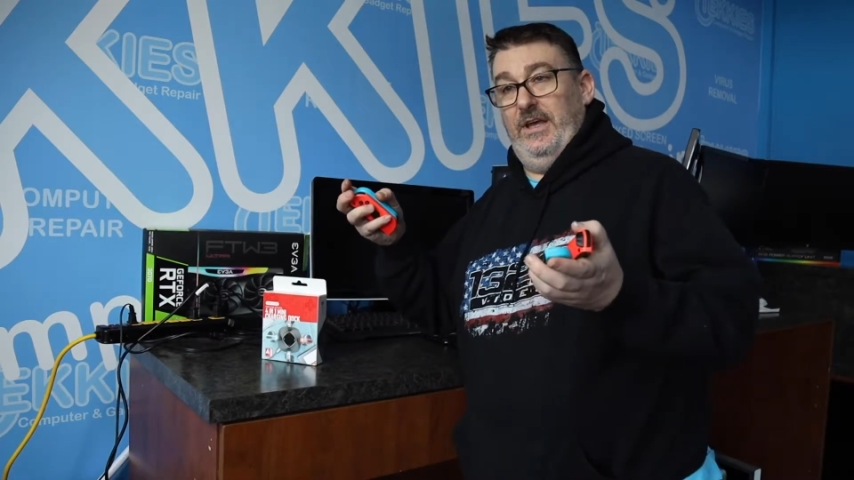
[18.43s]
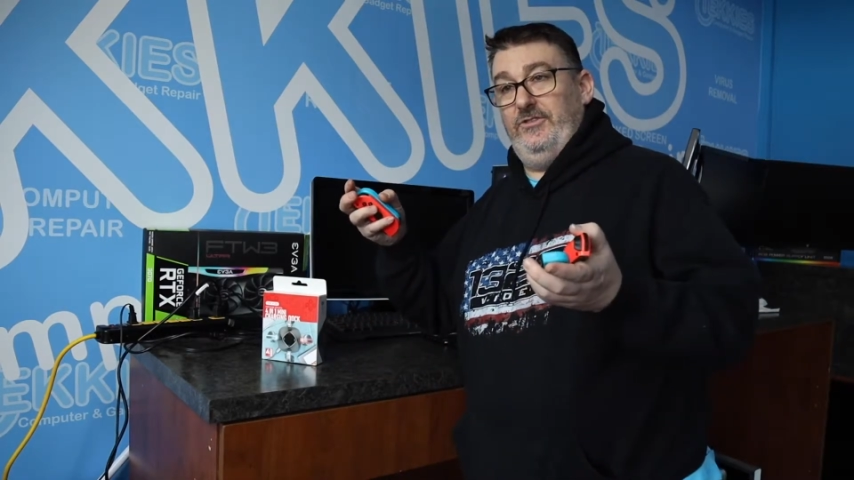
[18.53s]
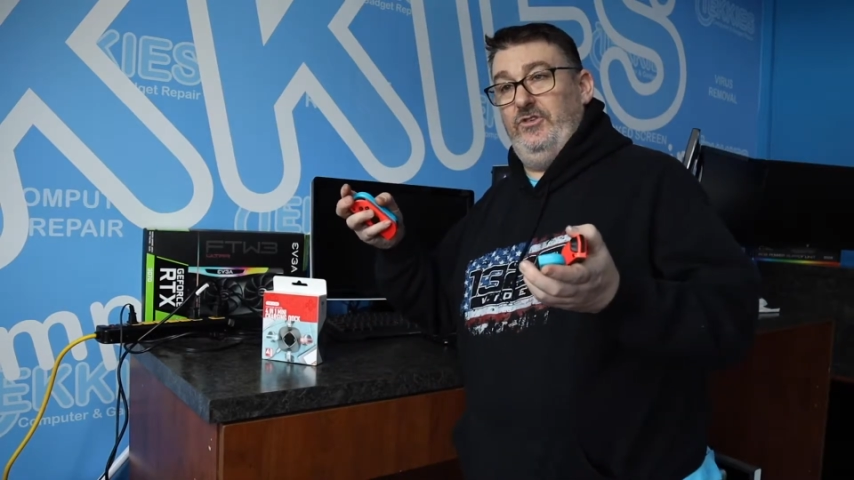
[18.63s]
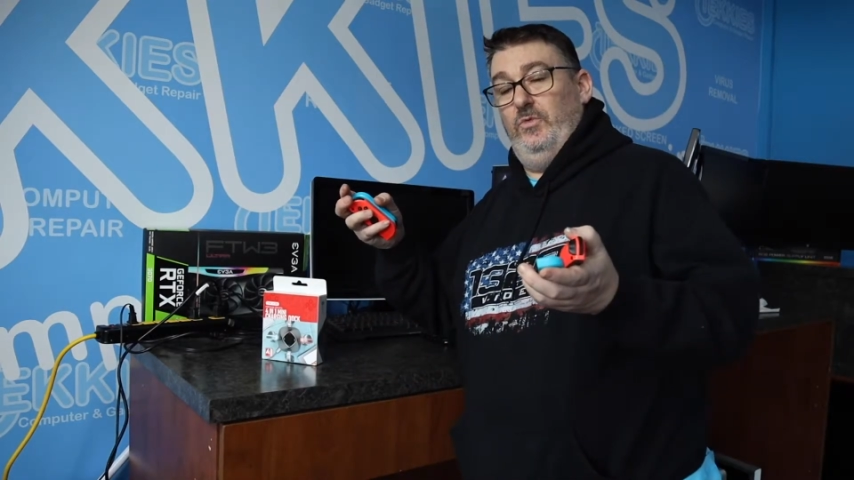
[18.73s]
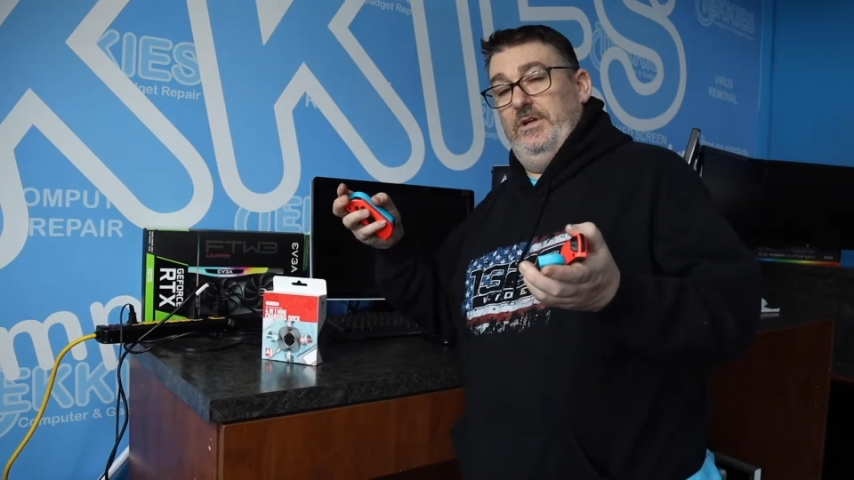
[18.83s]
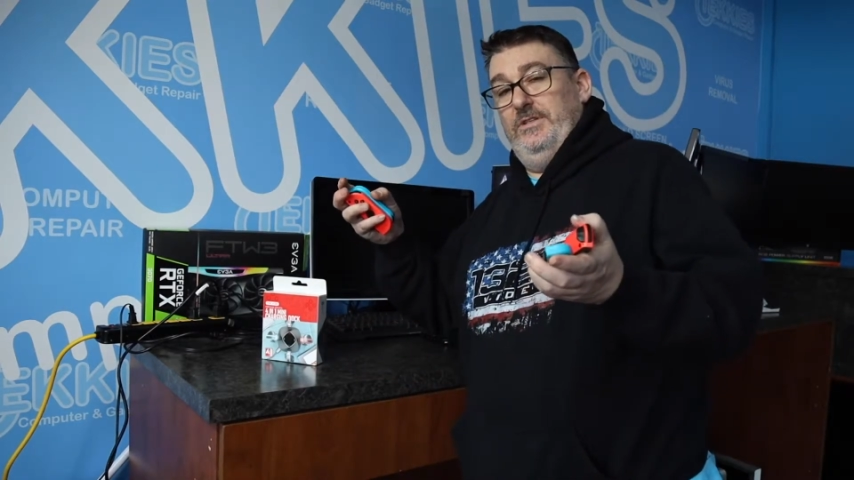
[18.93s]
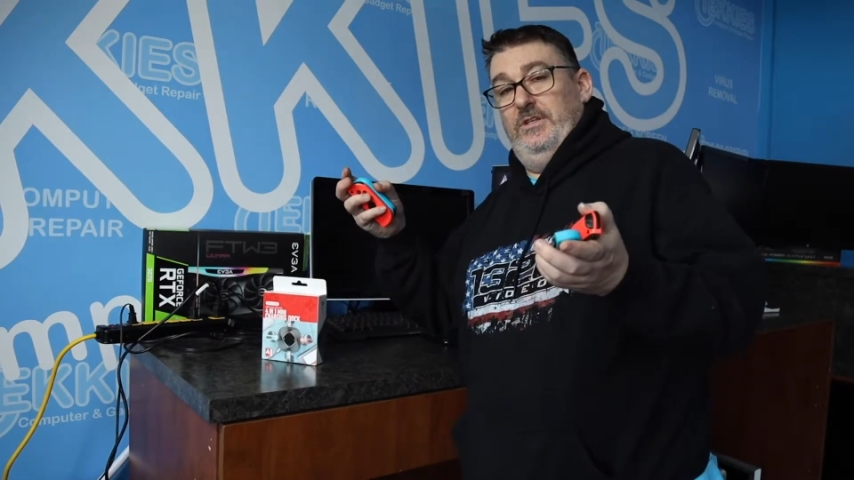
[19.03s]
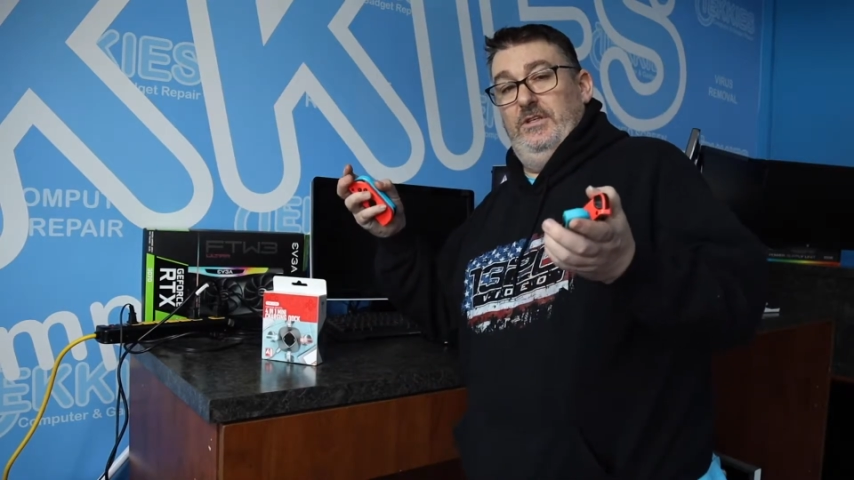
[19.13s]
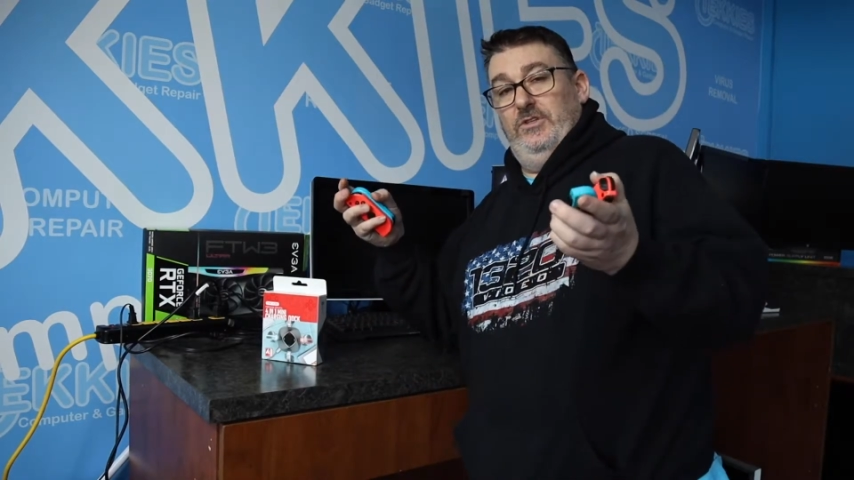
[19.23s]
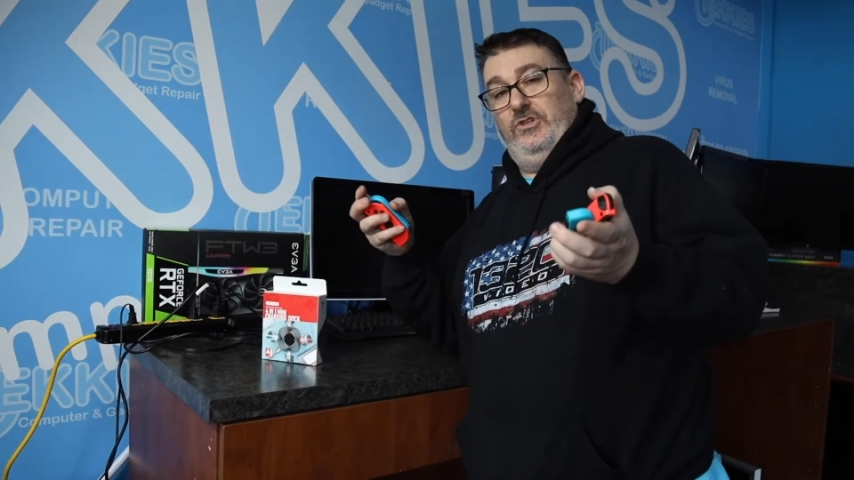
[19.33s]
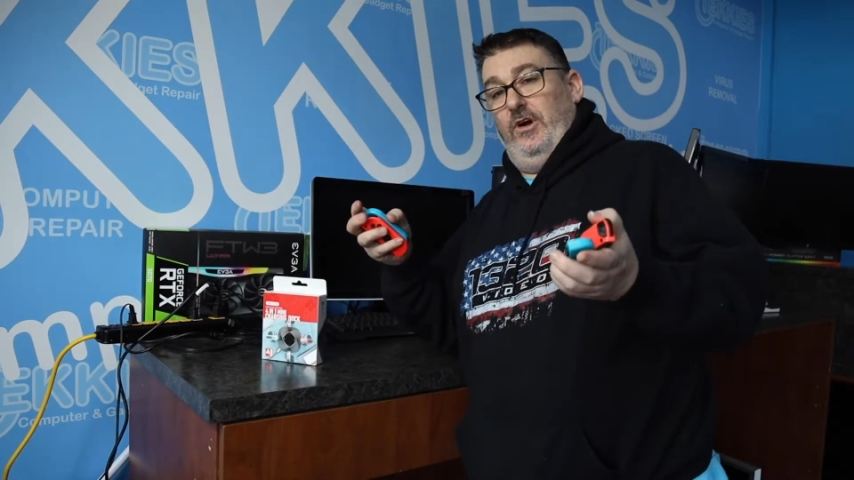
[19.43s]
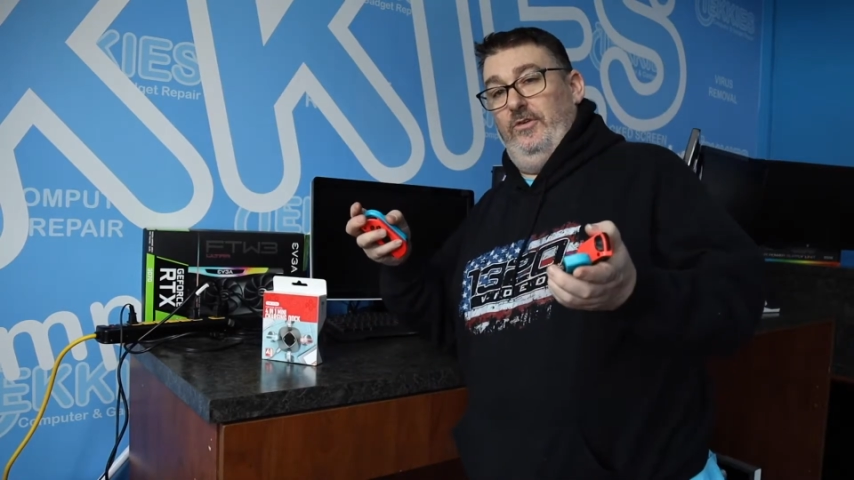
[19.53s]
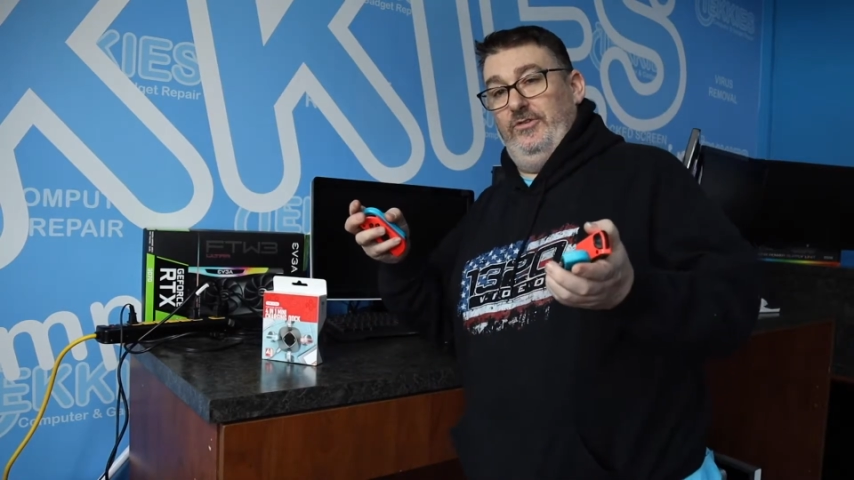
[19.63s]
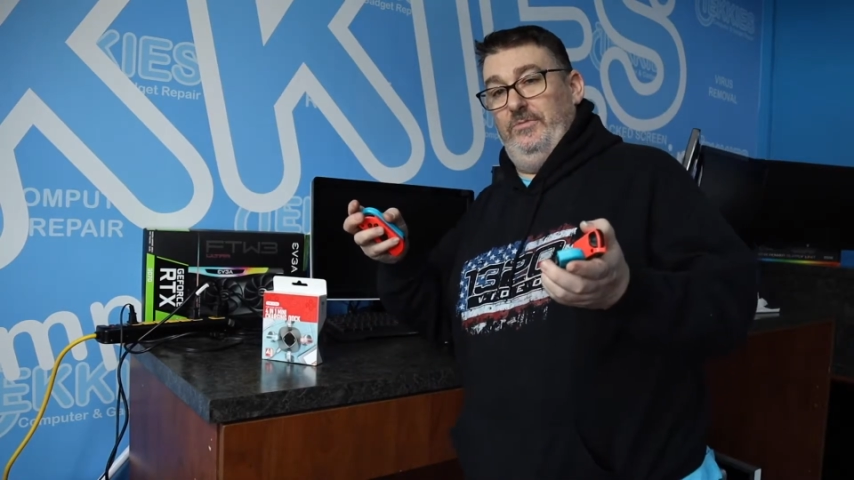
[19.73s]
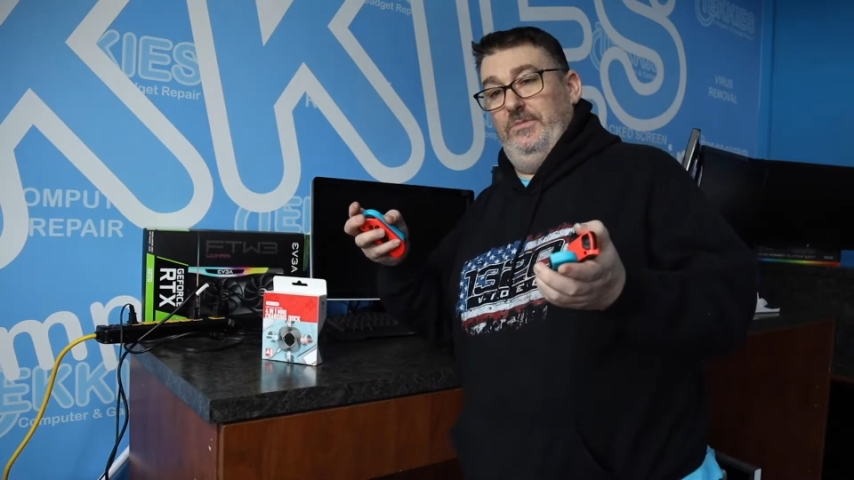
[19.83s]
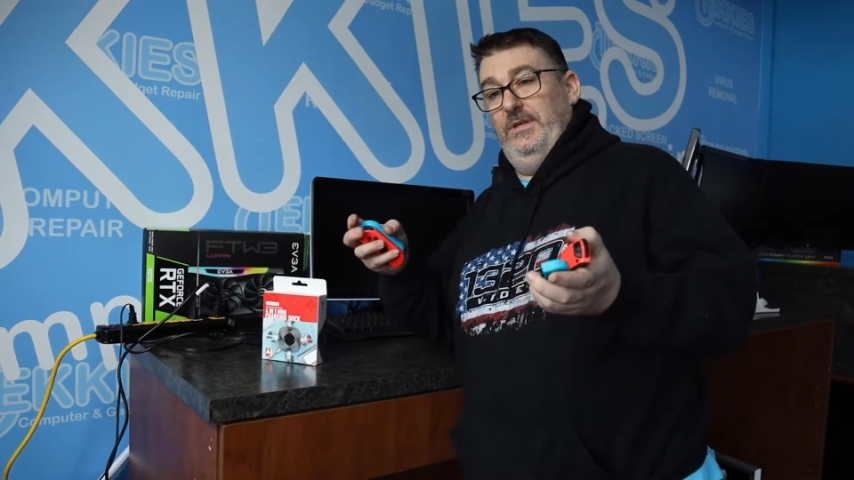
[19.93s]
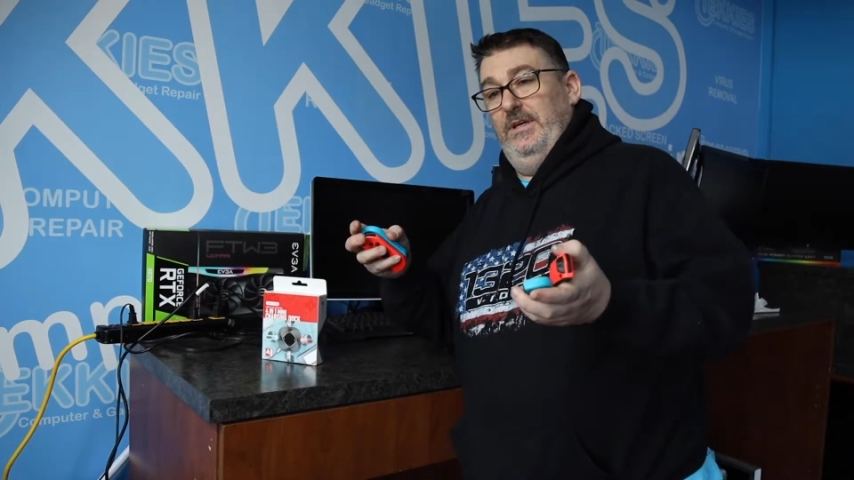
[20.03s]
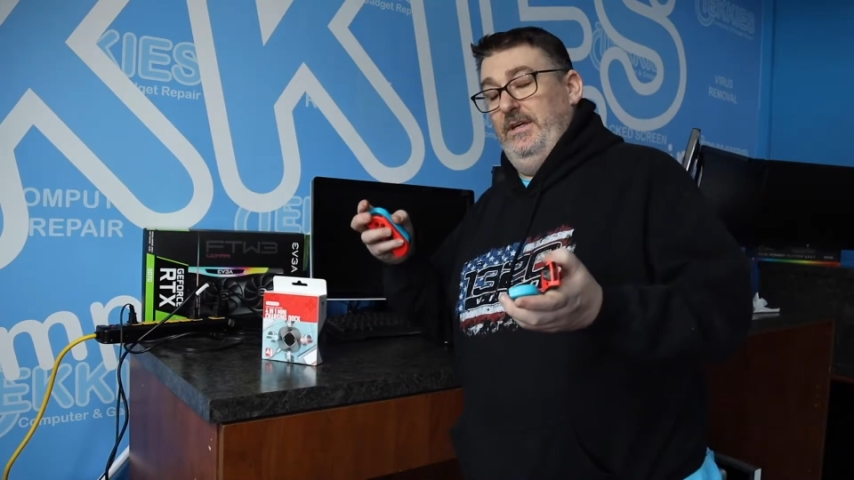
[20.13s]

extra ones and you need to charge them,